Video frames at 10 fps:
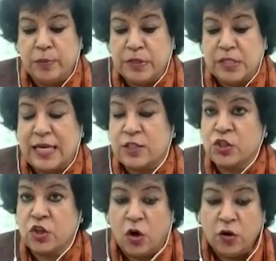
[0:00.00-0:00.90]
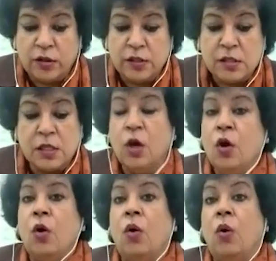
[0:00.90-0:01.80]
People's National Congress,
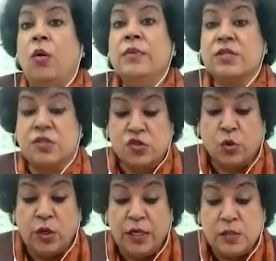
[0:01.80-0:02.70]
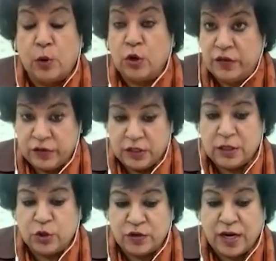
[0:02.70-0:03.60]
or Mr. Solih's Maldivian
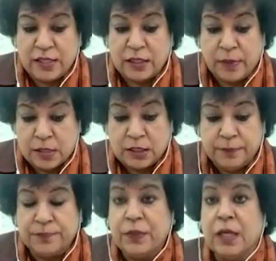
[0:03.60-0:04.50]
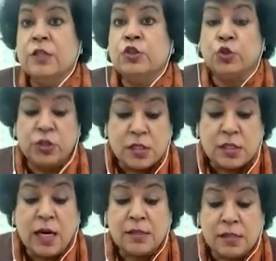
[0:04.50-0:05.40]
Democratic Party. To
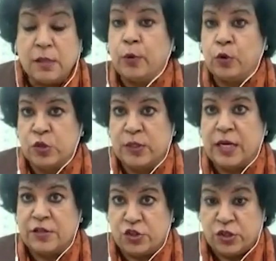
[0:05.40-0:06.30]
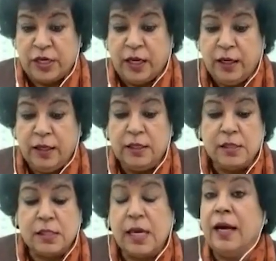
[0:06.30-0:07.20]
discuss the polls with us today
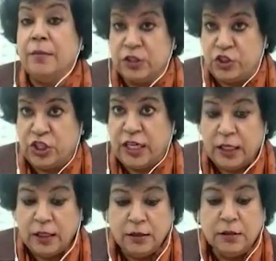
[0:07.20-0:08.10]
is Ahmed Shaheed,